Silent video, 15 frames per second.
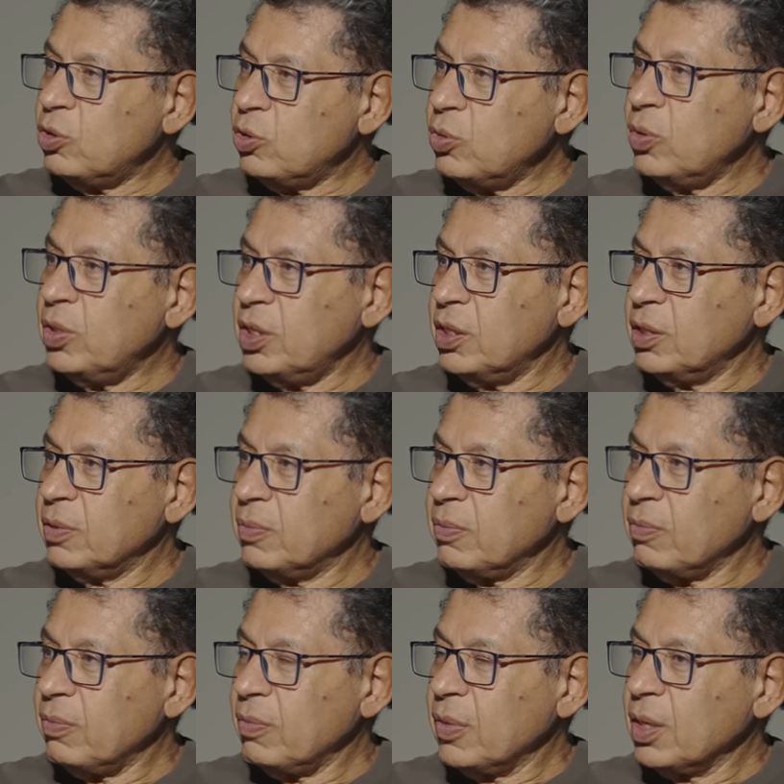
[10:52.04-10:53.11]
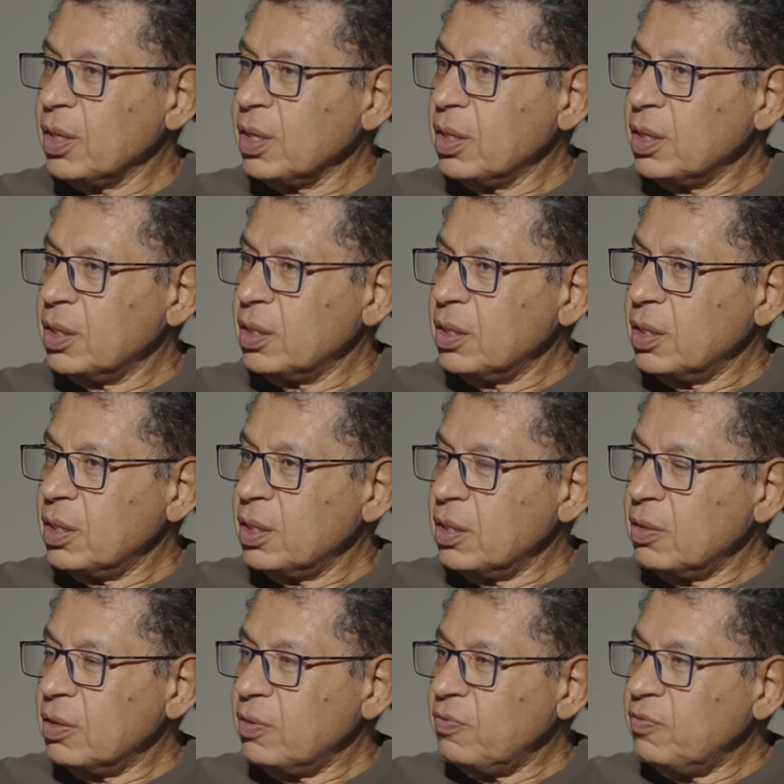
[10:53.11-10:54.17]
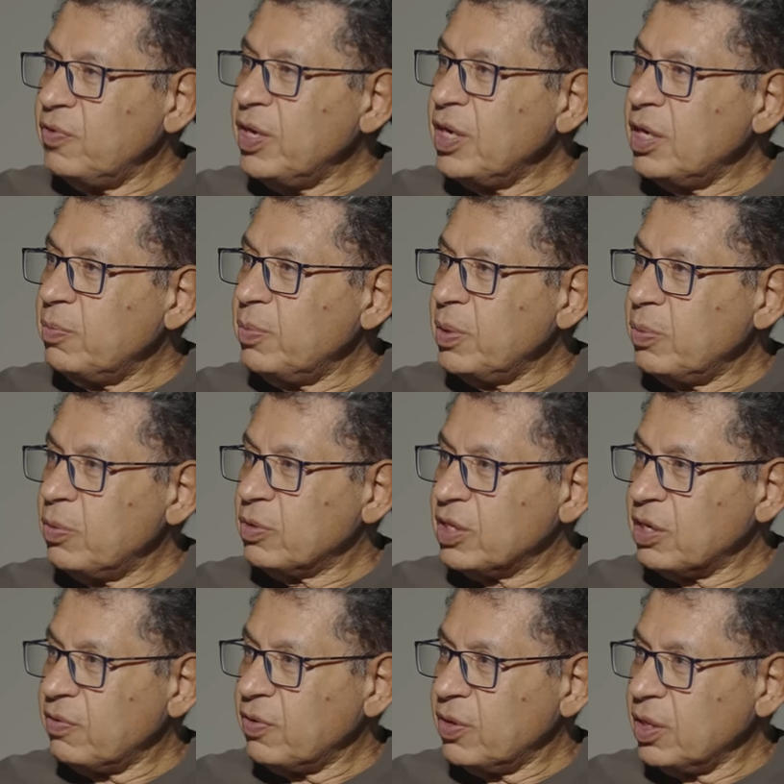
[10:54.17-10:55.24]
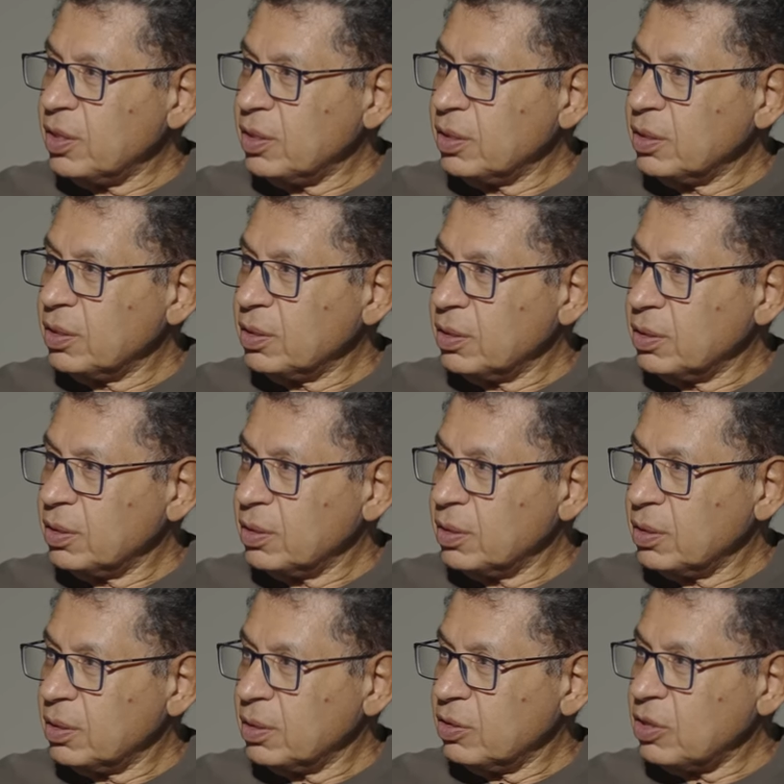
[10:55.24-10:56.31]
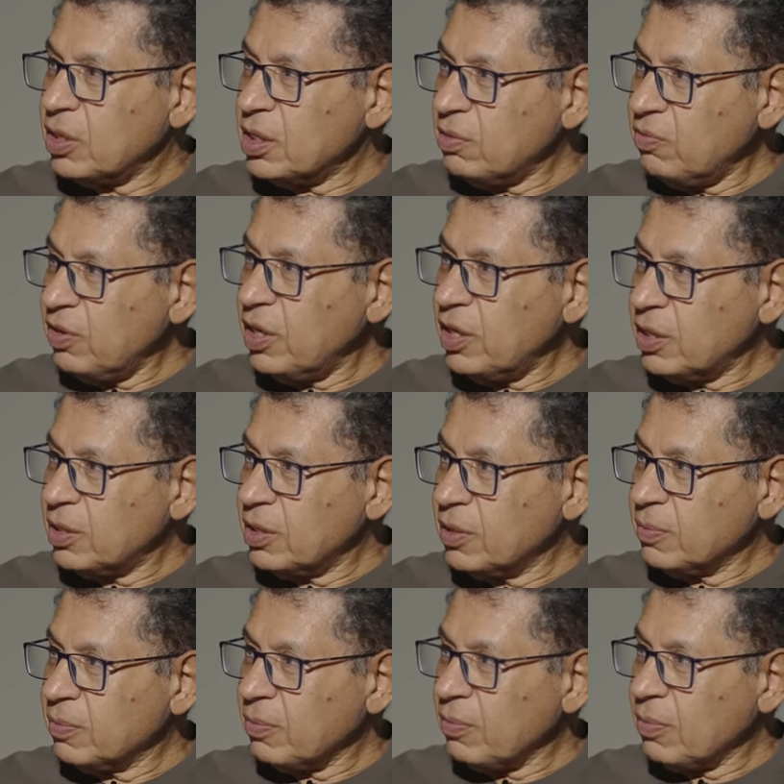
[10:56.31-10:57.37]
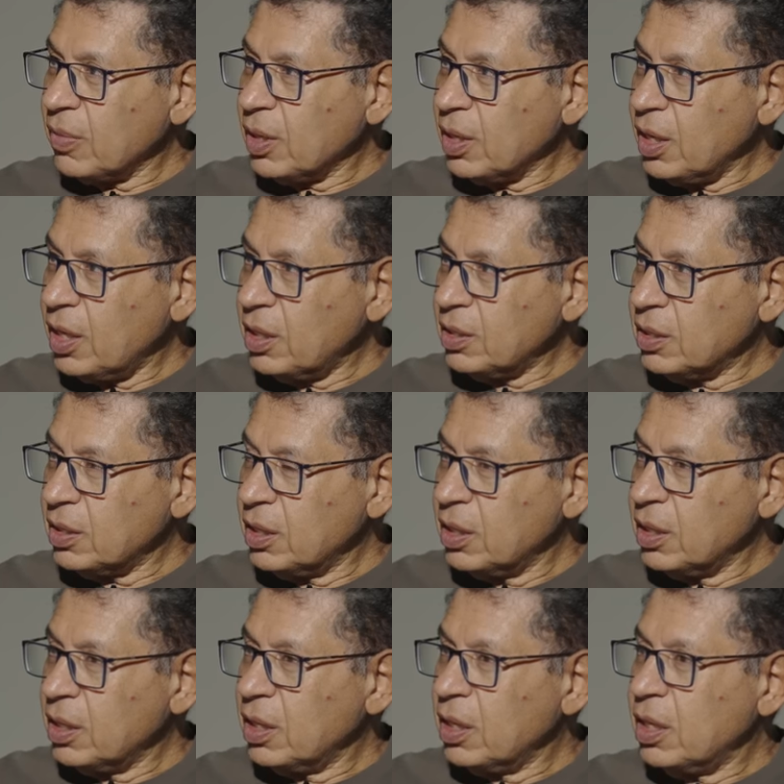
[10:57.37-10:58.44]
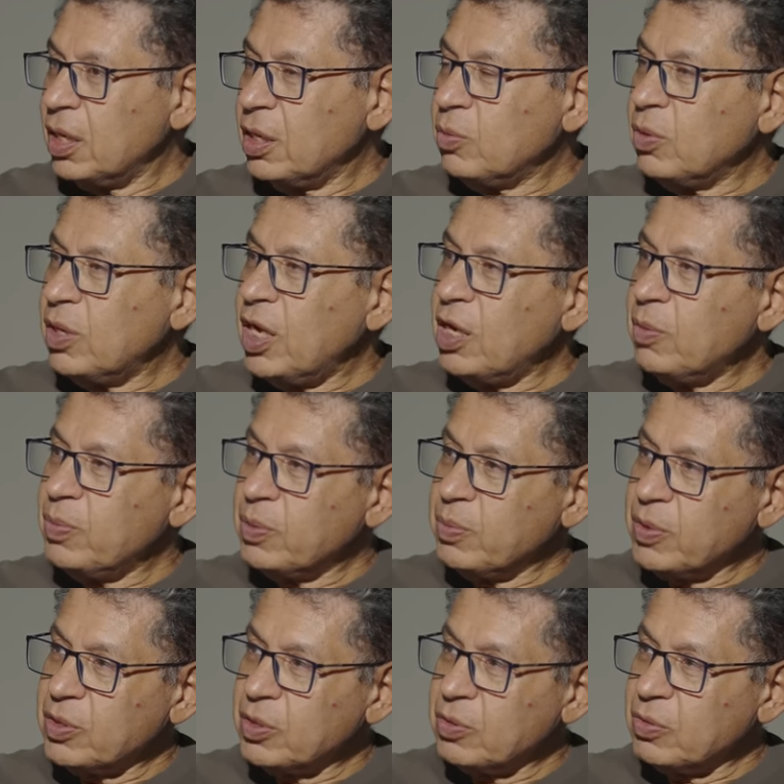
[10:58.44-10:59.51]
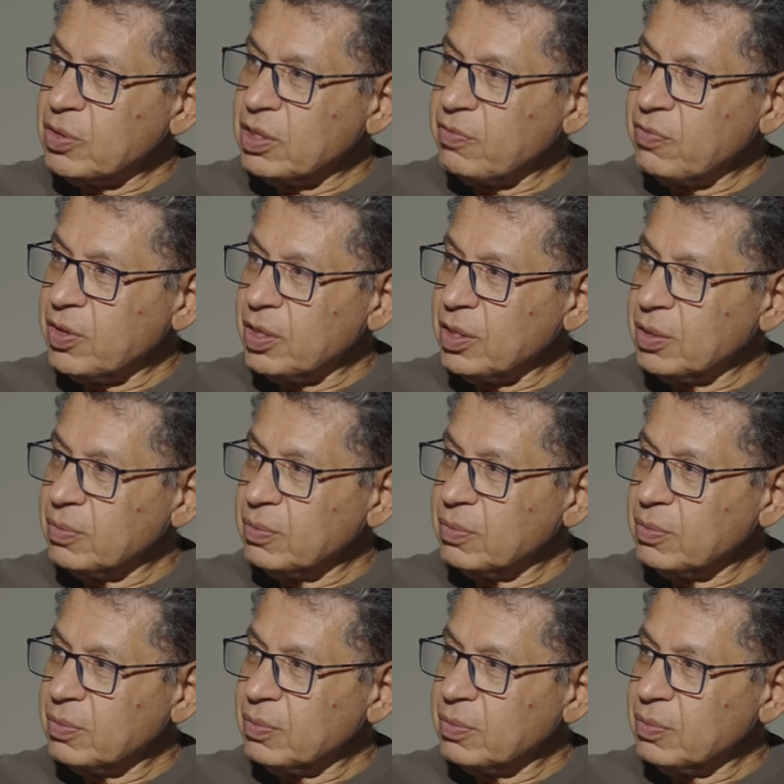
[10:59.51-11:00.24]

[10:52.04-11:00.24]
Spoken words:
truly feel people's suffering, just feel it, yes? Mm-hmm. It will help the person who's suffering.